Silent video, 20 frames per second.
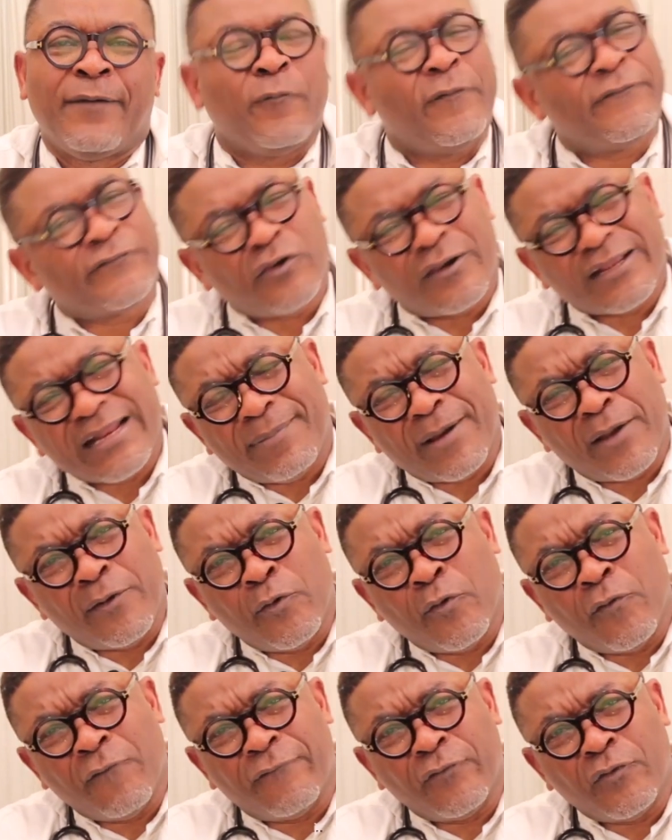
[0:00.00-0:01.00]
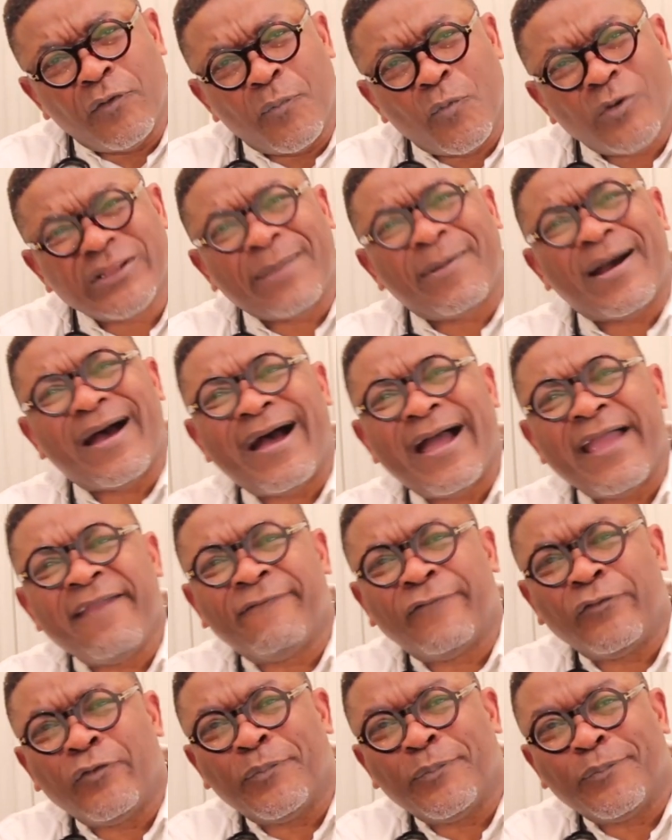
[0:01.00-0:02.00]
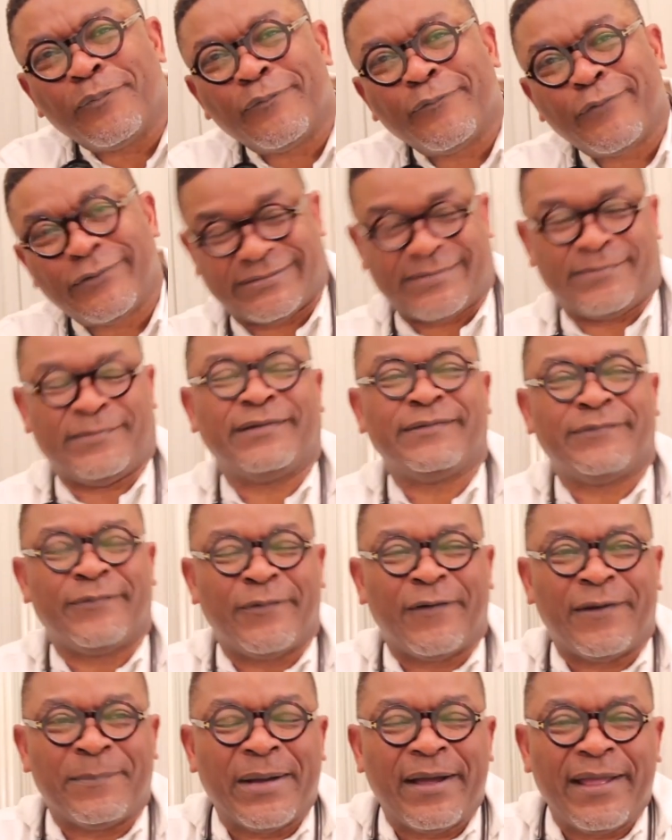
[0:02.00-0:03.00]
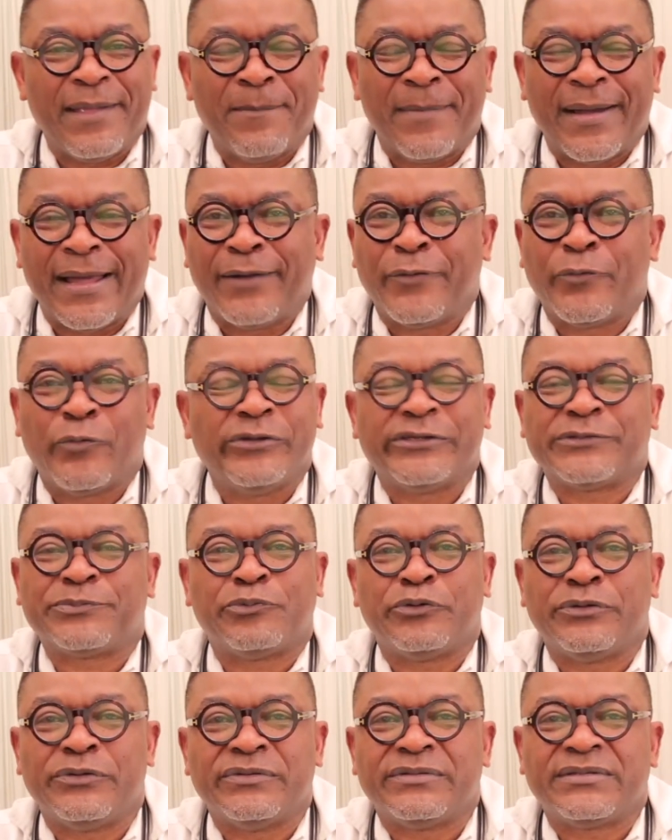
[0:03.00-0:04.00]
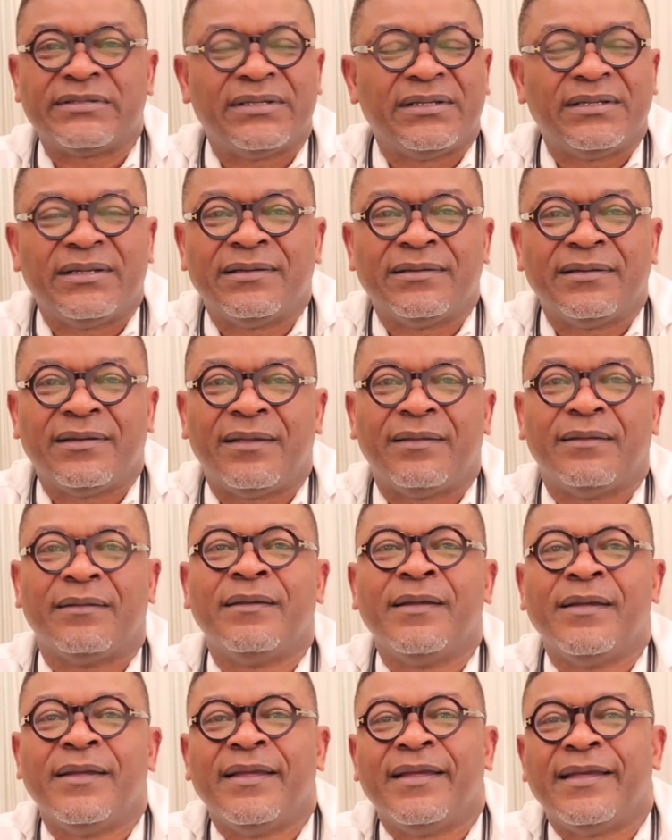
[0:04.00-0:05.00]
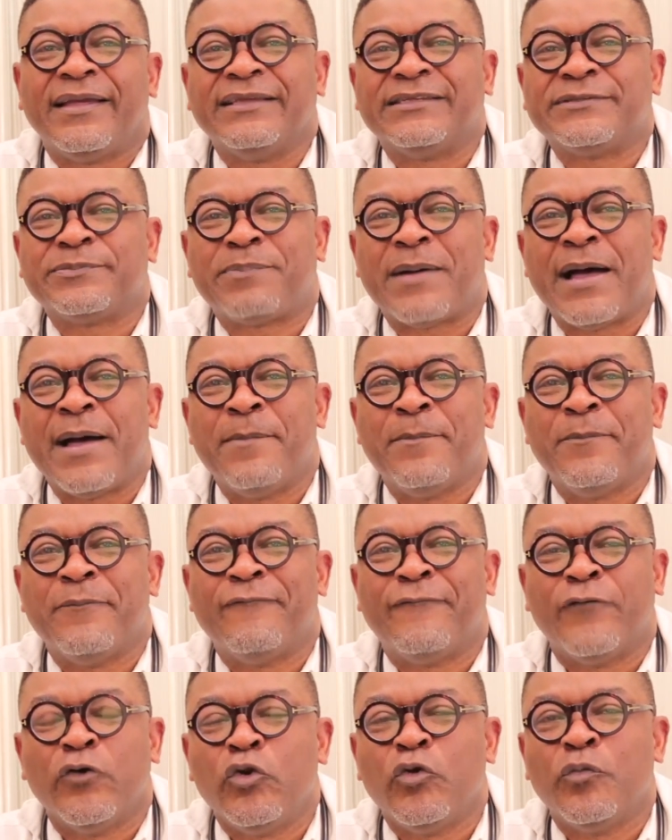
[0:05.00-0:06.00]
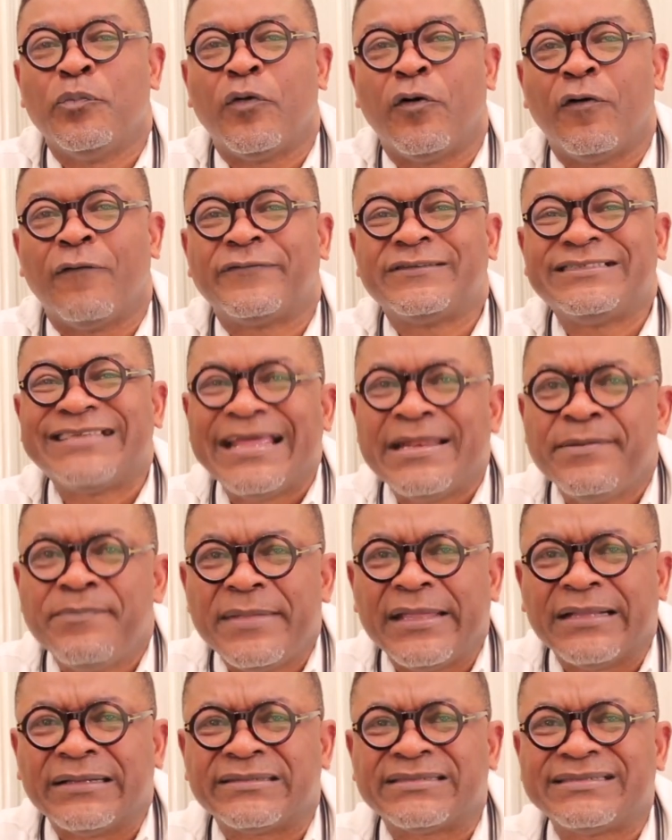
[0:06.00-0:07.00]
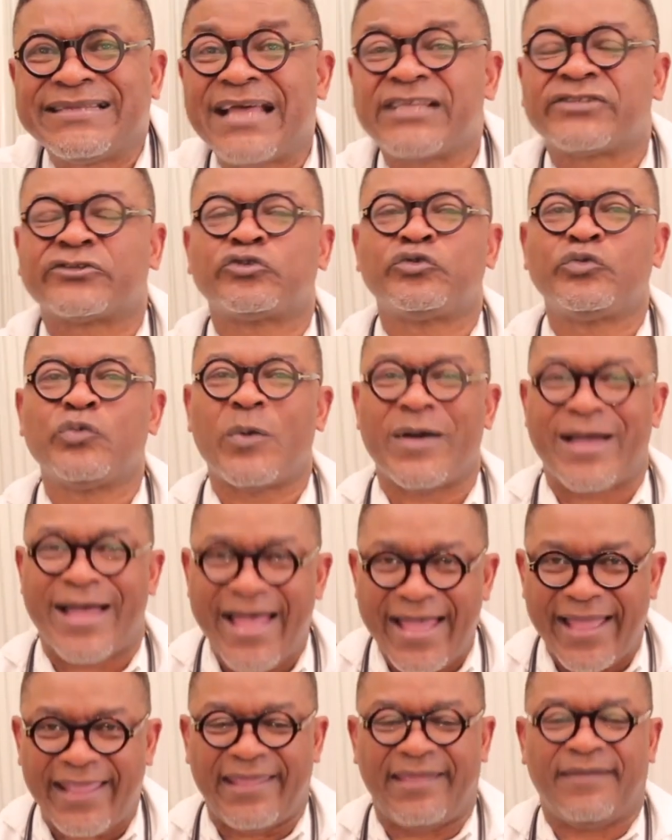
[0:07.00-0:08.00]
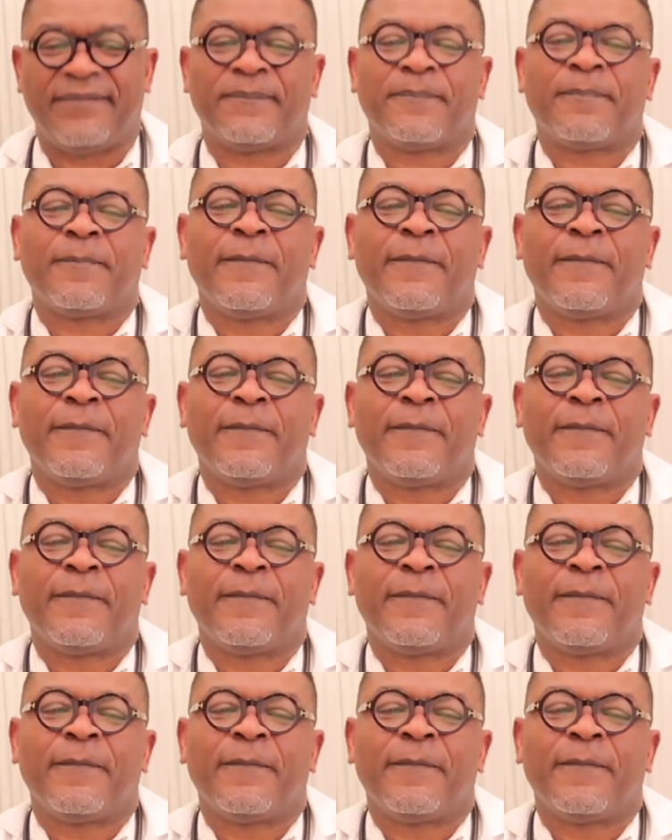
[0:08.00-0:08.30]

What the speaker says: We've talked about low volume. What about high volume? What about a man who is producing a sperm volume of 10 mils? That's too high.